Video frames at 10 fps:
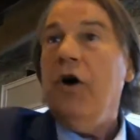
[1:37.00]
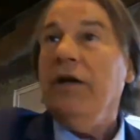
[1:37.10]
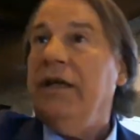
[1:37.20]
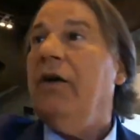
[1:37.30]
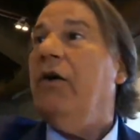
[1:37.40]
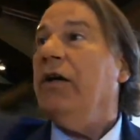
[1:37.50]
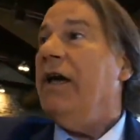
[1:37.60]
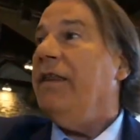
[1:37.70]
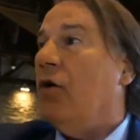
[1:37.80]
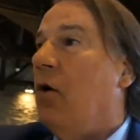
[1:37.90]
OIT,
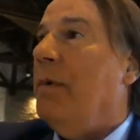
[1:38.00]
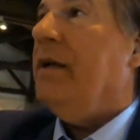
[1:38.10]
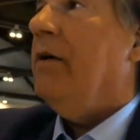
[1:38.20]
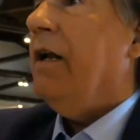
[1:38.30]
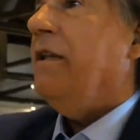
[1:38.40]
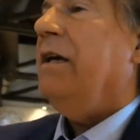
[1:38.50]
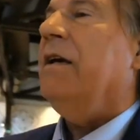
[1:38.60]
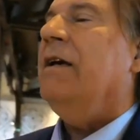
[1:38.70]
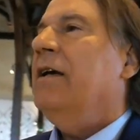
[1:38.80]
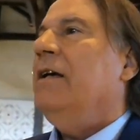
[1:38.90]
okay, the company
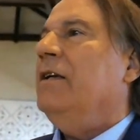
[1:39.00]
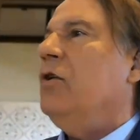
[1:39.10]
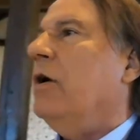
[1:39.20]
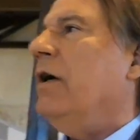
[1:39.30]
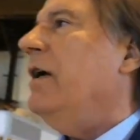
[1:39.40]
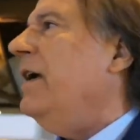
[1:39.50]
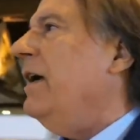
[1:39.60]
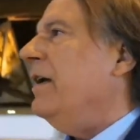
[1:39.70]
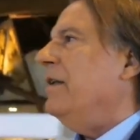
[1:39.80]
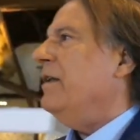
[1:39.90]
already talked
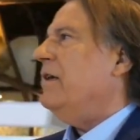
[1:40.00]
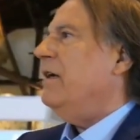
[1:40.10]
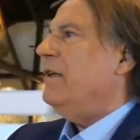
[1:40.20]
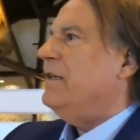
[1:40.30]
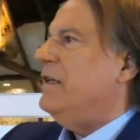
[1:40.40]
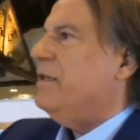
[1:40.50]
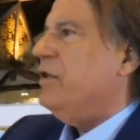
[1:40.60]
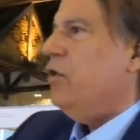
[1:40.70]
earlier. Here is the